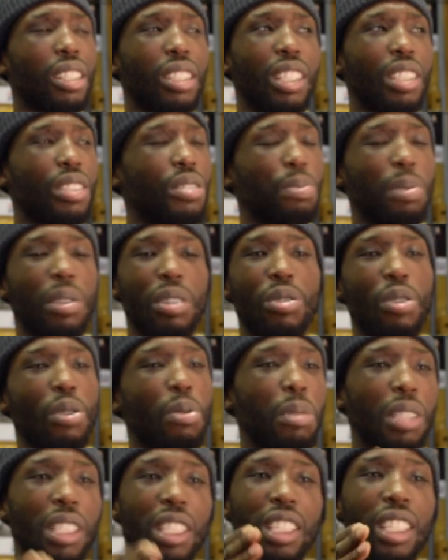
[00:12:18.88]
There's been so
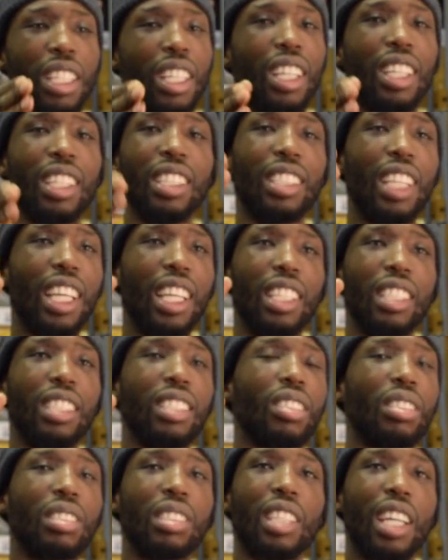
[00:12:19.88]
many
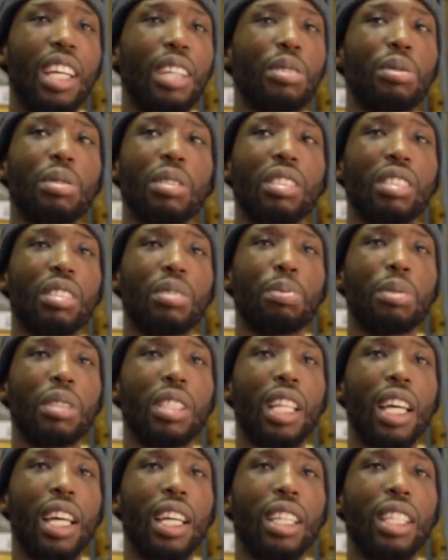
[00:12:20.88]
days and times where it's just
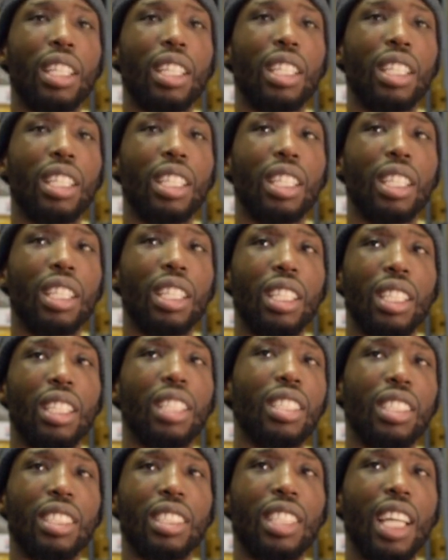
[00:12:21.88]
been like,
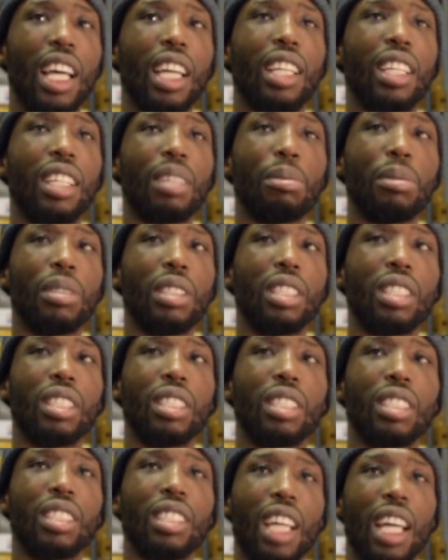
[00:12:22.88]
that hit me,
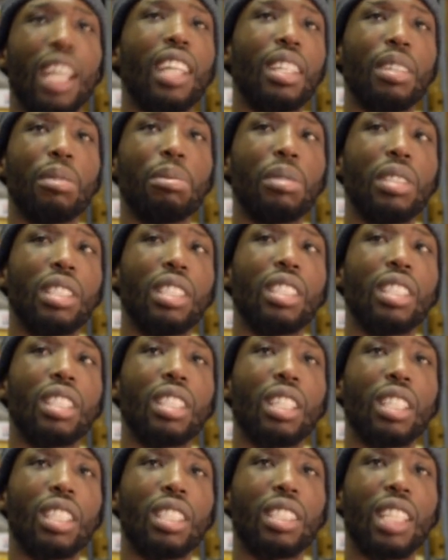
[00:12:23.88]

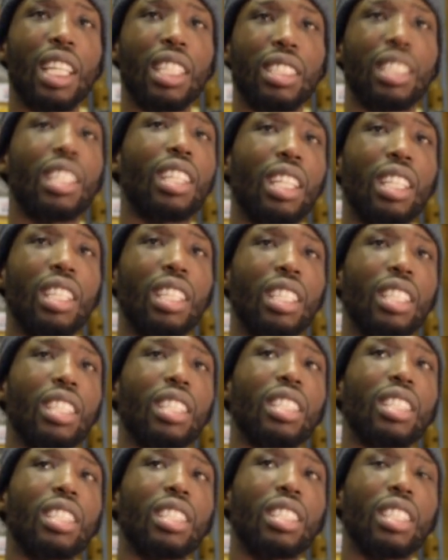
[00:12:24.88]
that's the click.
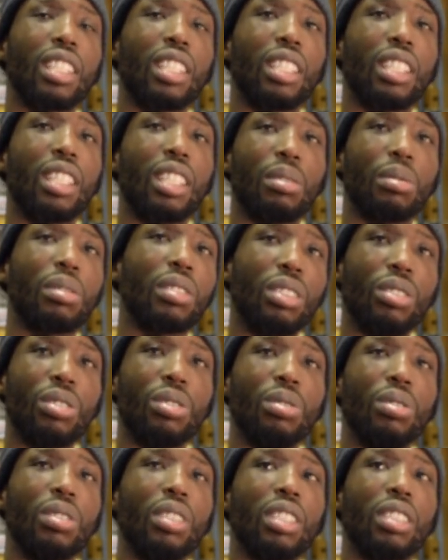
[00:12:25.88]
I'm going to
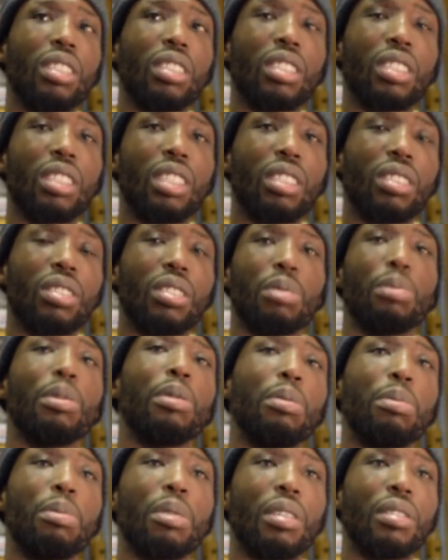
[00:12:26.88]
do this. This is going to make
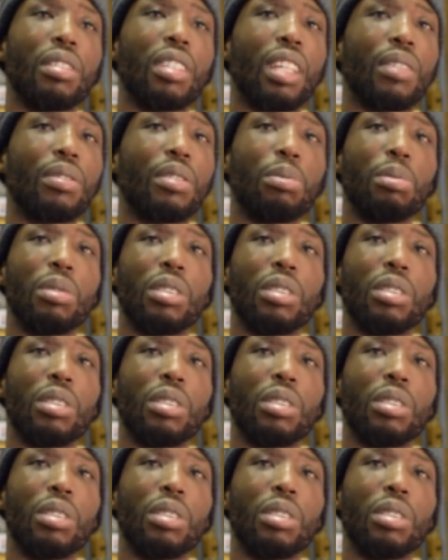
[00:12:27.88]
me better in life.